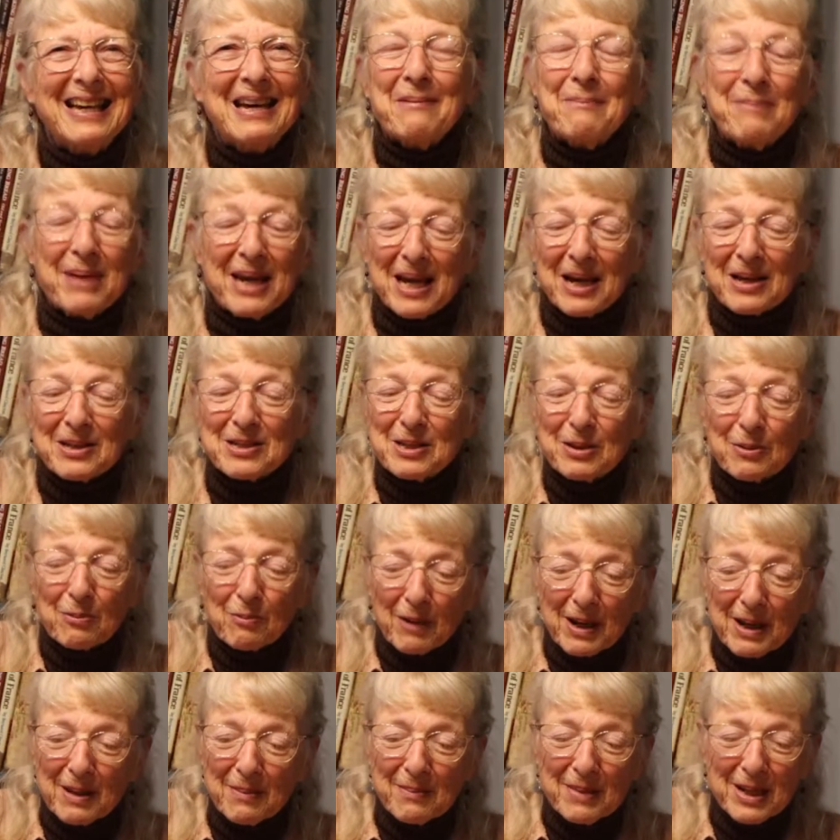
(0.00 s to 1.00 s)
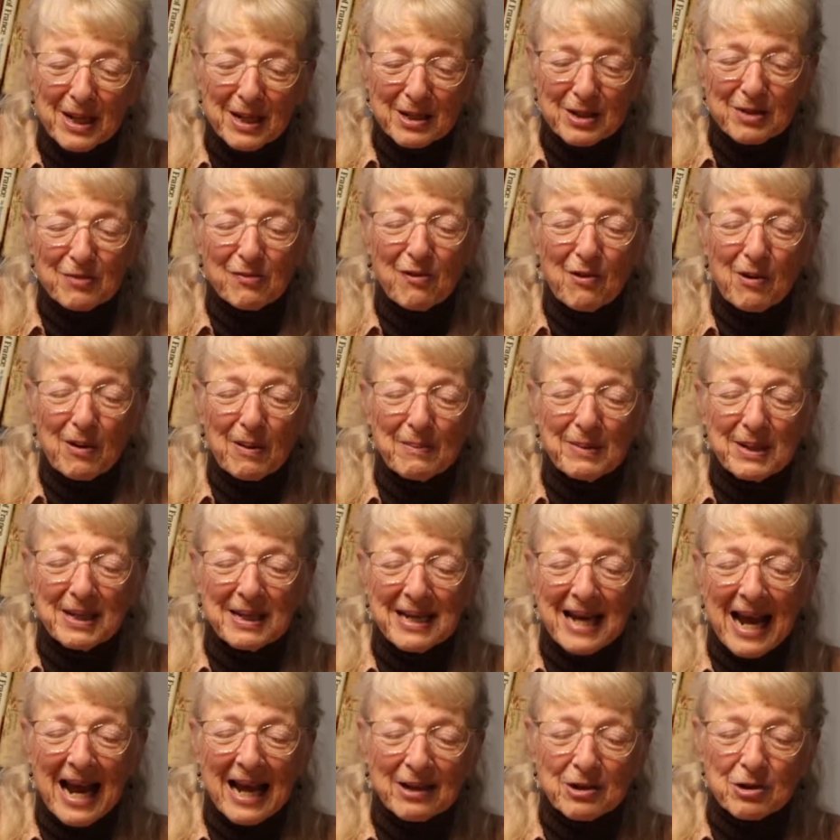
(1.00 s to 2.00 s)
because the rim is formed
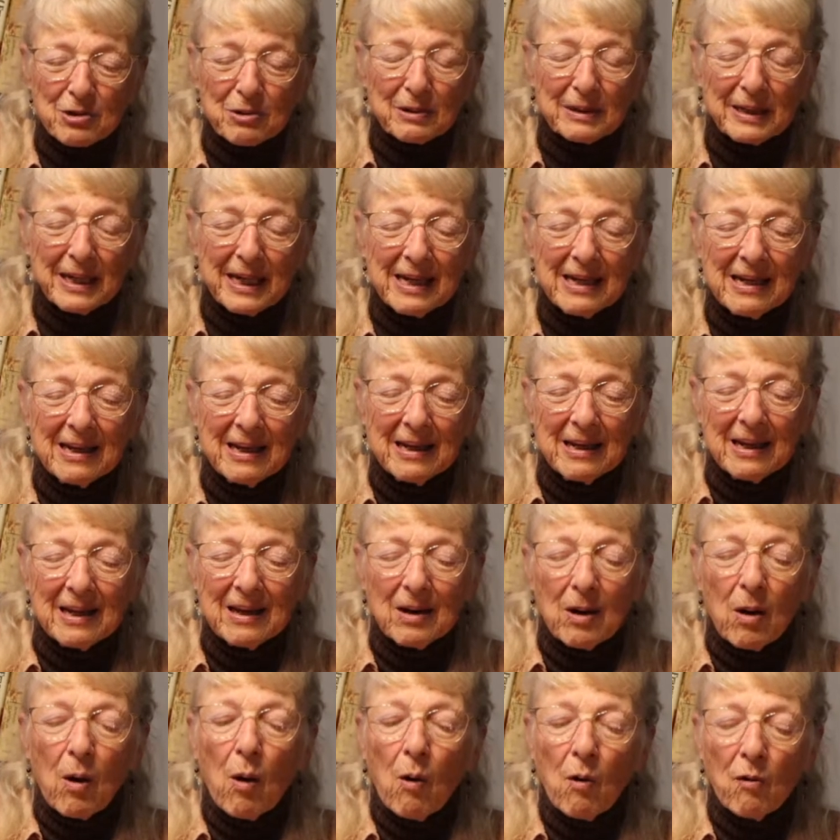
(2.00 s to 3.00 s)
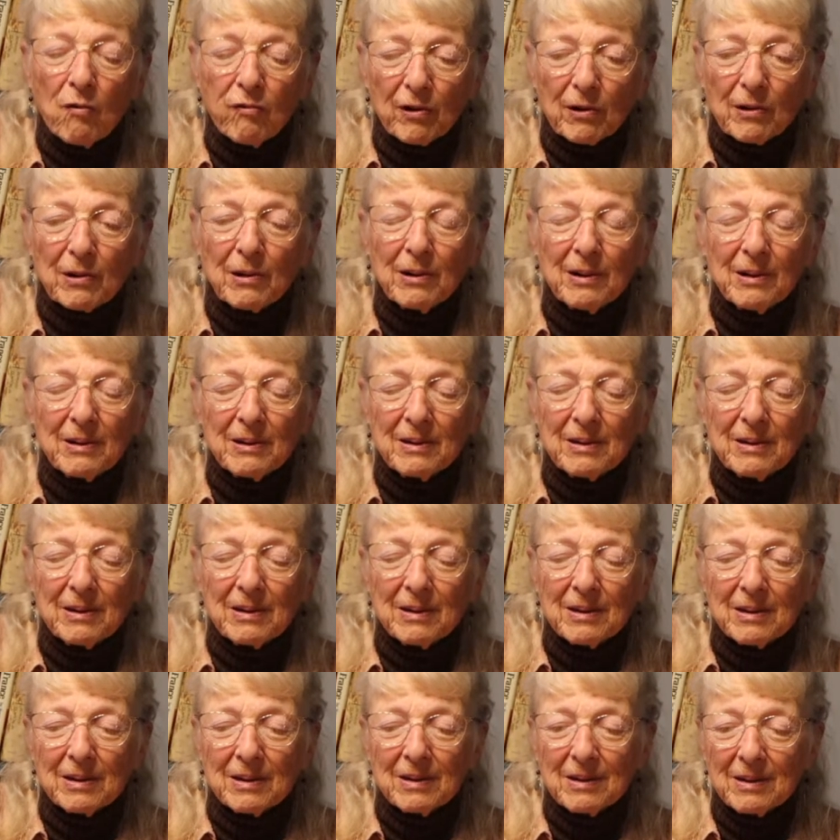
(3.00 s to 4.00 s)
naturally over
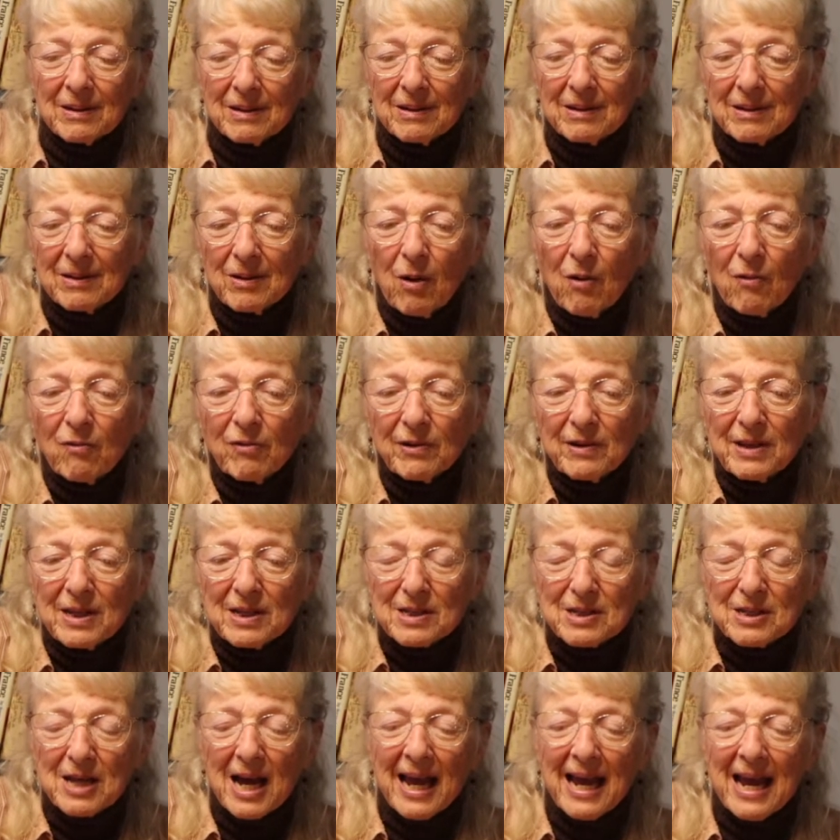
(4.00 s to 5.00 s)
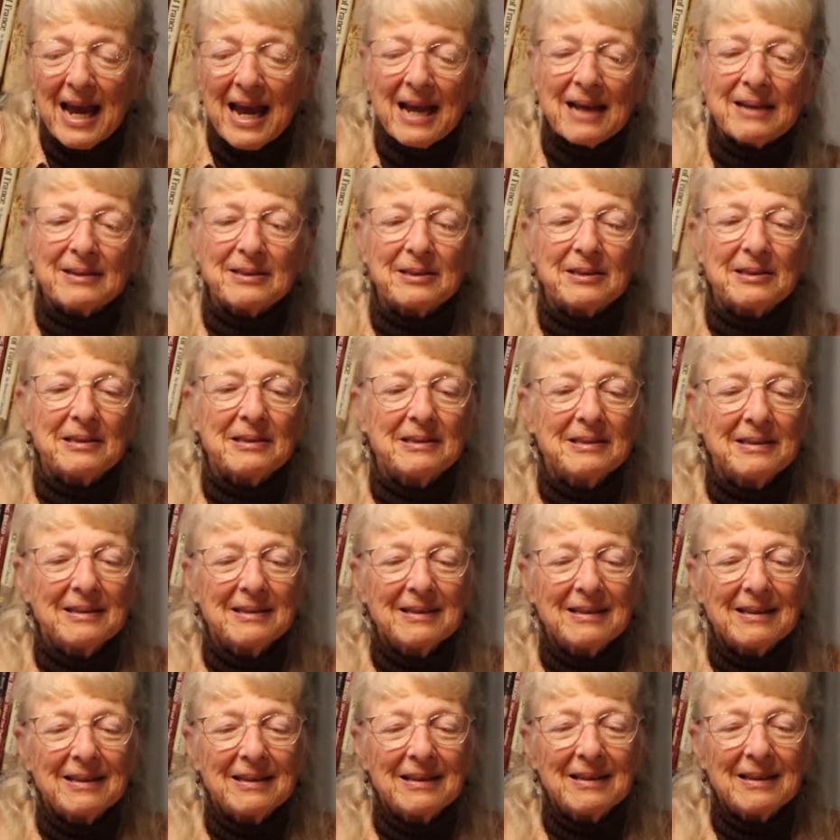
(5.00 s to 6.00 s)
this handle.
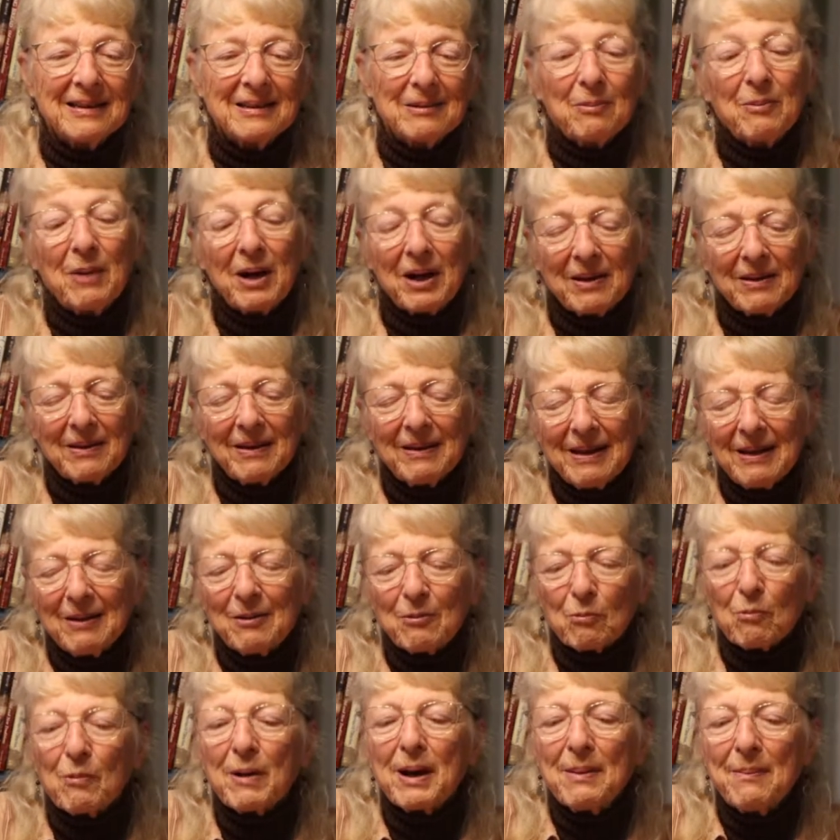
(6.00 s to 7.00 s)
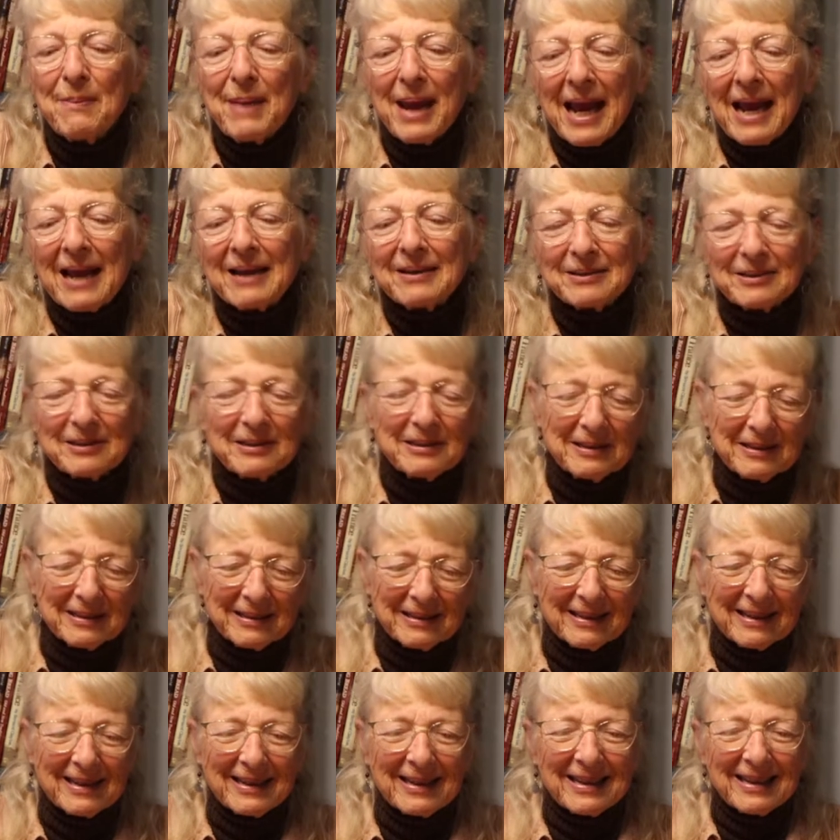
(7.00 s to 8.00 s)
Well, rim handle.
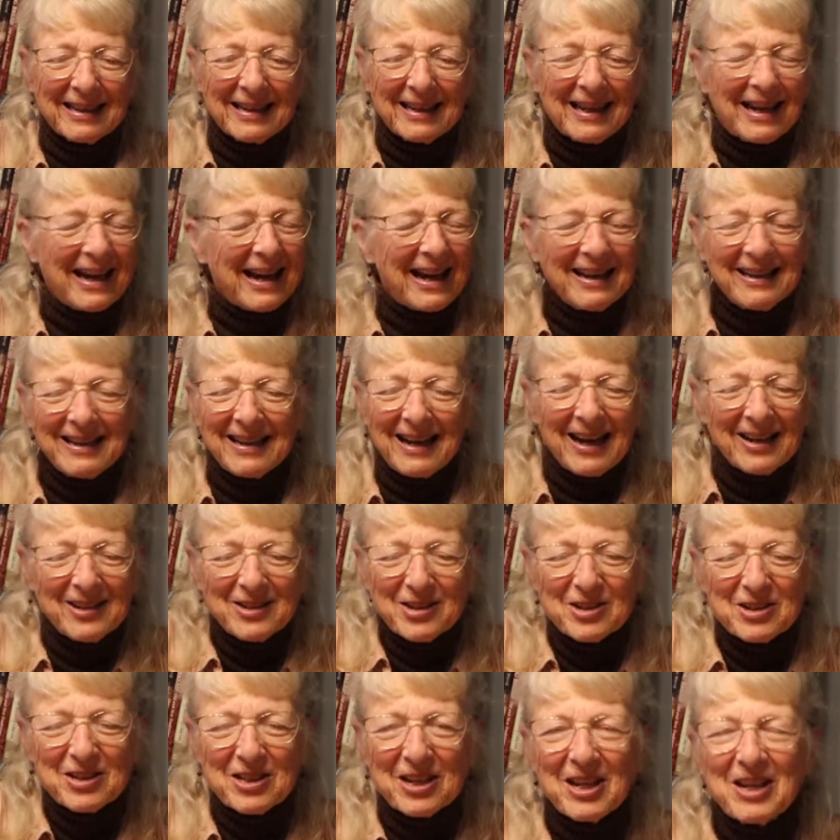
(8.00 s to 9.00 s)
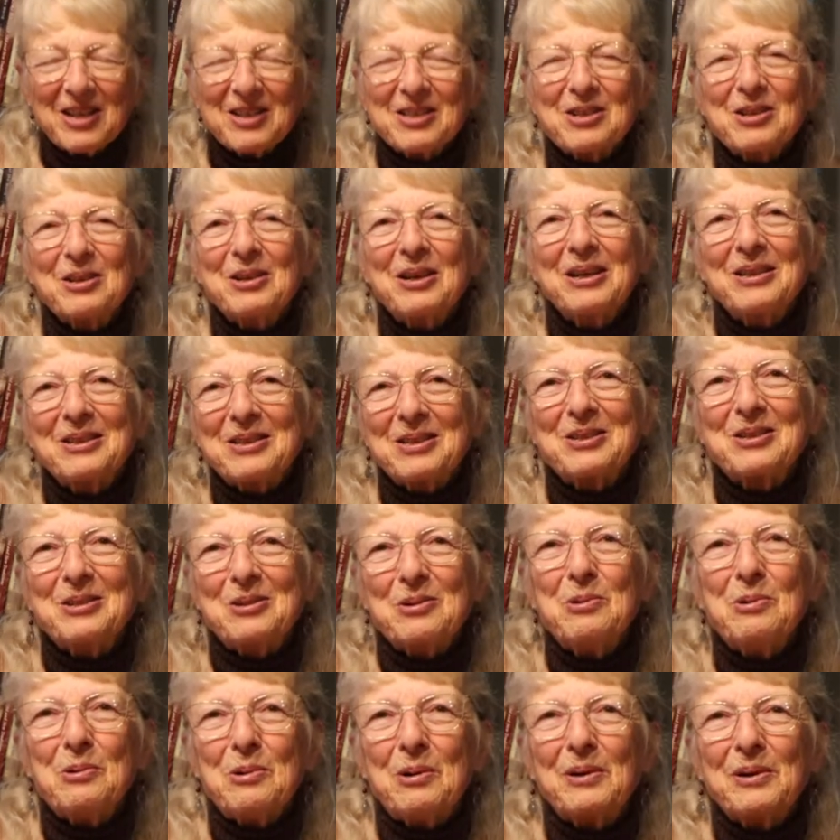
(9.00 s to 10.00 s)
I just think it's
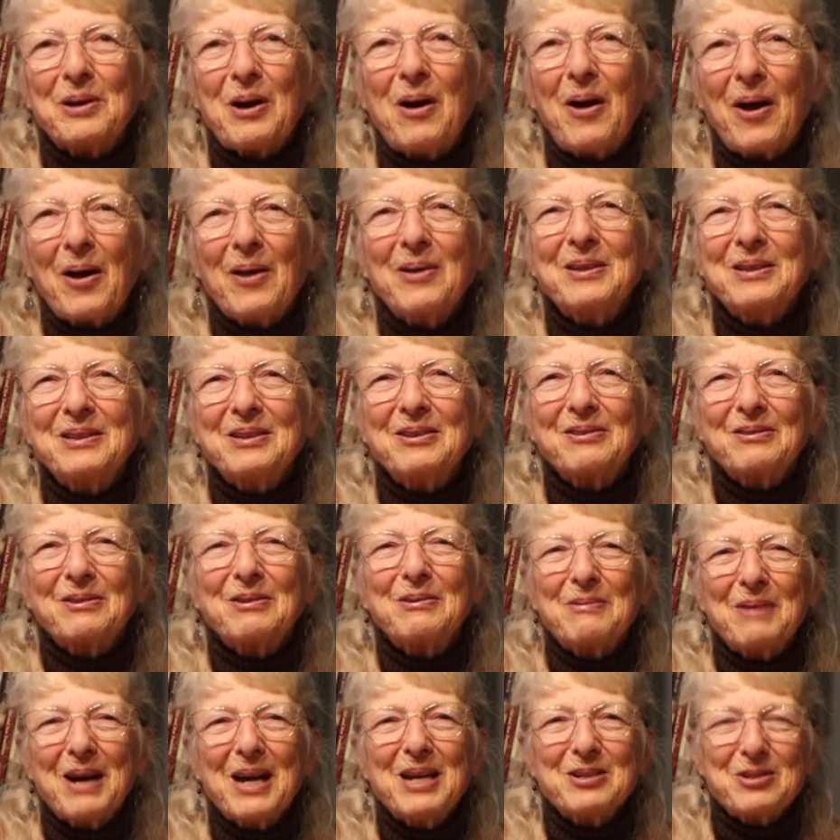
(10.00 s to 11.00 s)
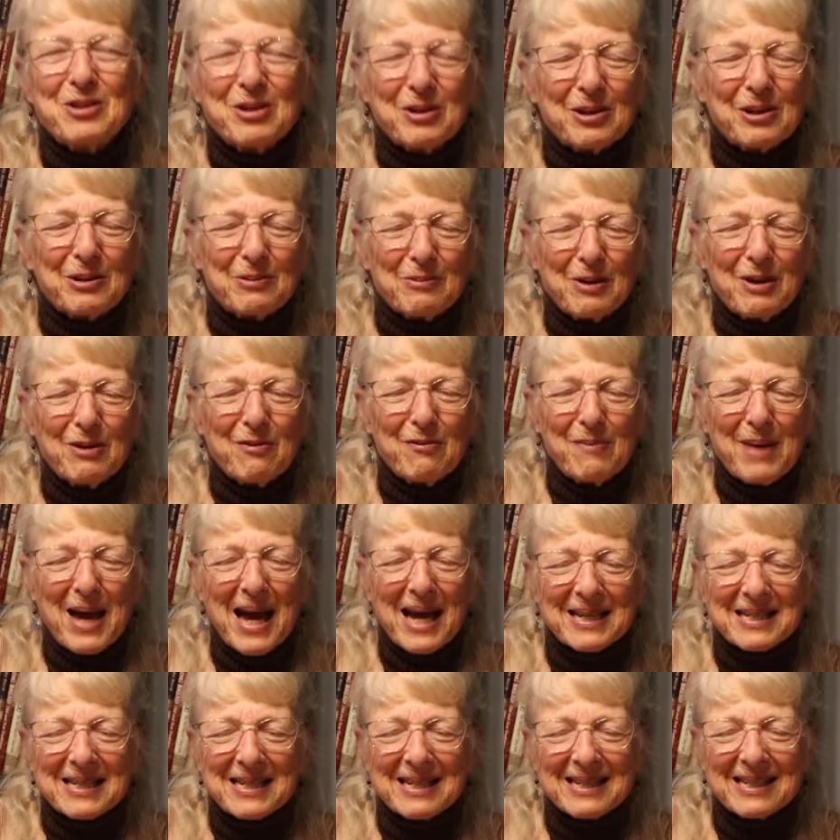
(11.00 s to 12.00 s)
cool, all the different ways you can weave
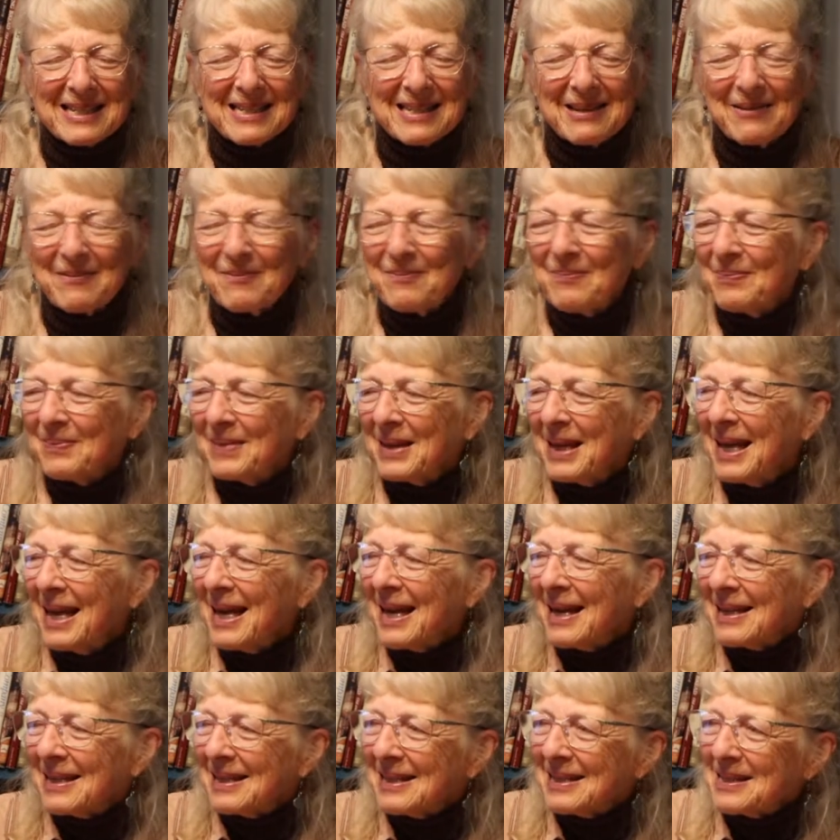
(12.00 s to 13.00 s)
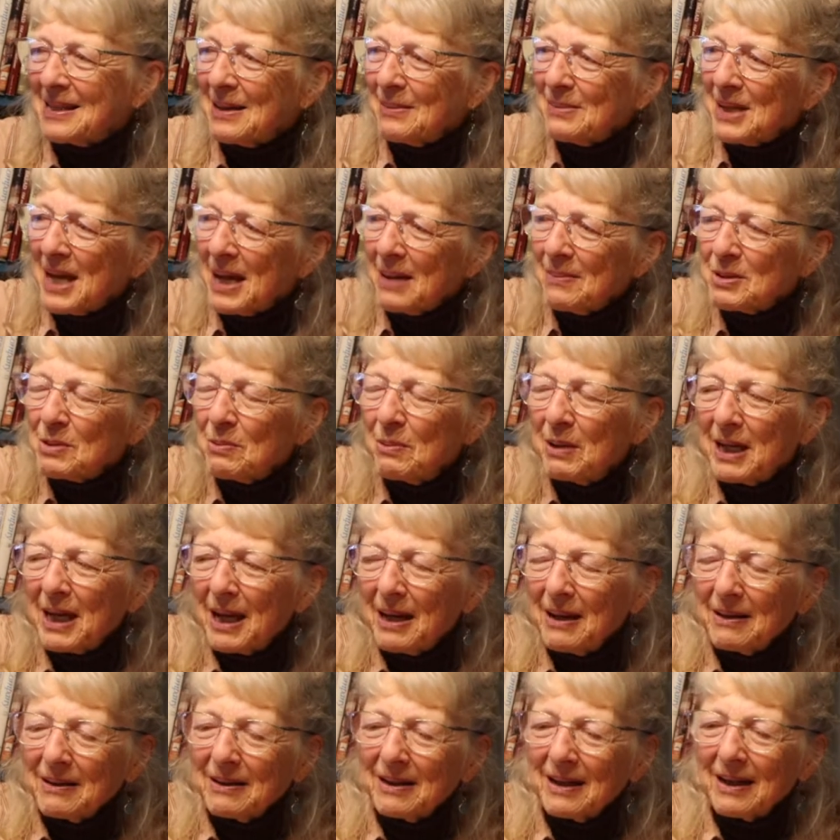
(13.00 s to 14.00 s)
baskets. Sometimes when
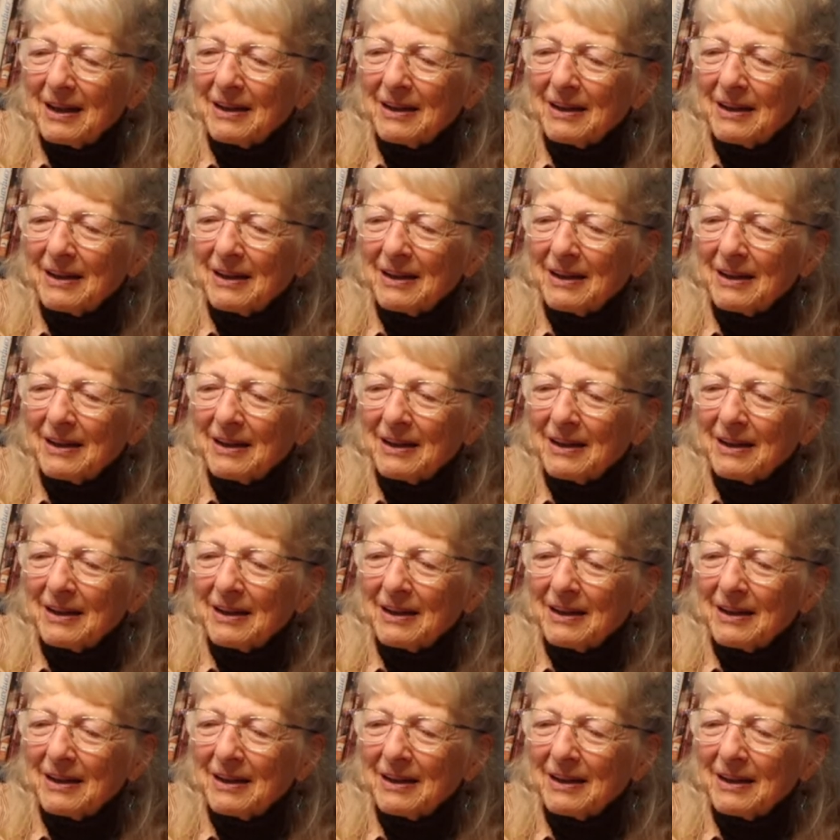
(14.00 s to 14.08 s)
I